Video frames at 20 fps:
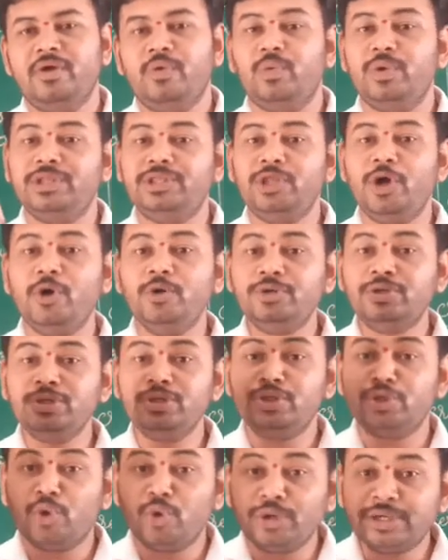Without
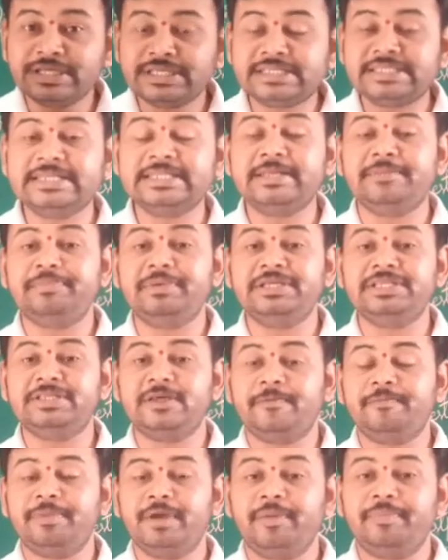noticing the piece
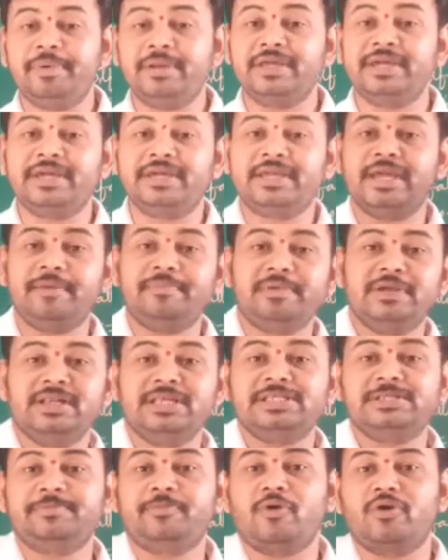of paper, he kept in
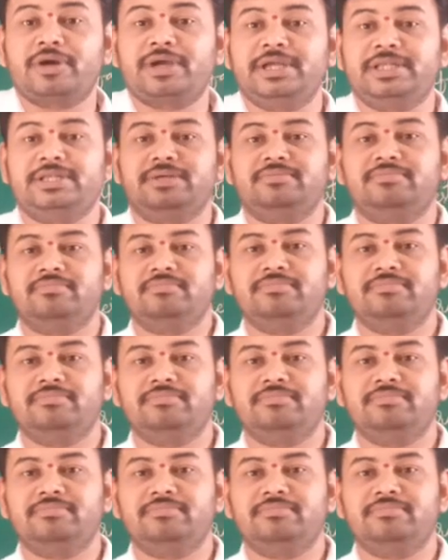his pocket.